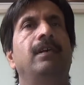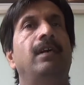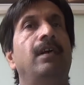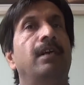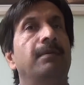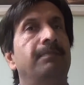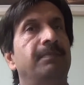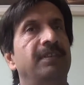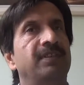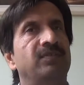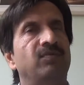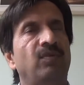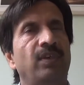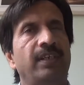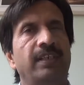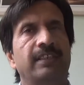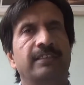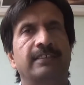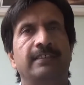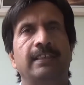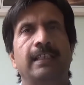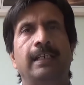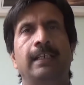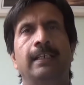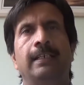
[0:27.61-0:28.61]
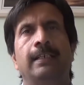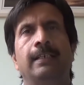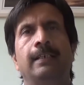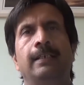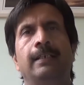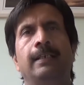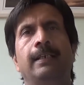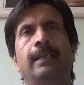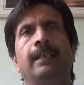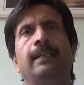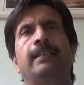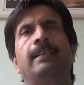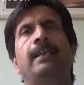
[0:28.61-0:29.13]
herpes virus and uh,
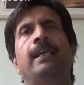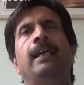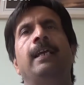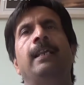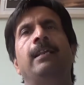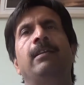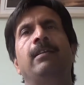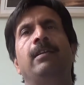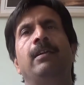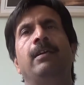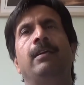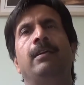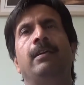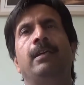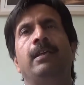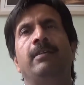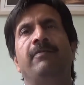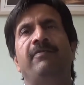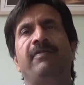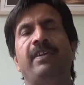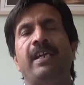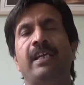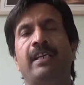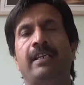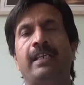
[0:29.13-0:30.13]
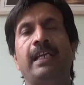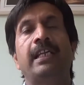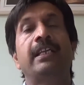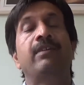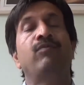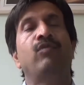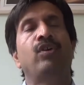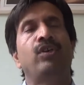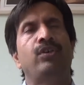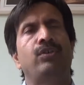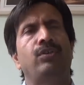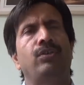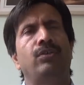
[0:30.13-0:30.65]
it can uh, infect
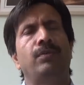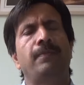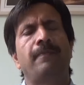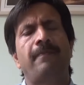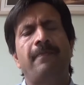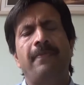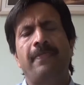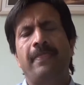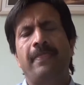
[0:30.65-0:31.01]
anyone you know.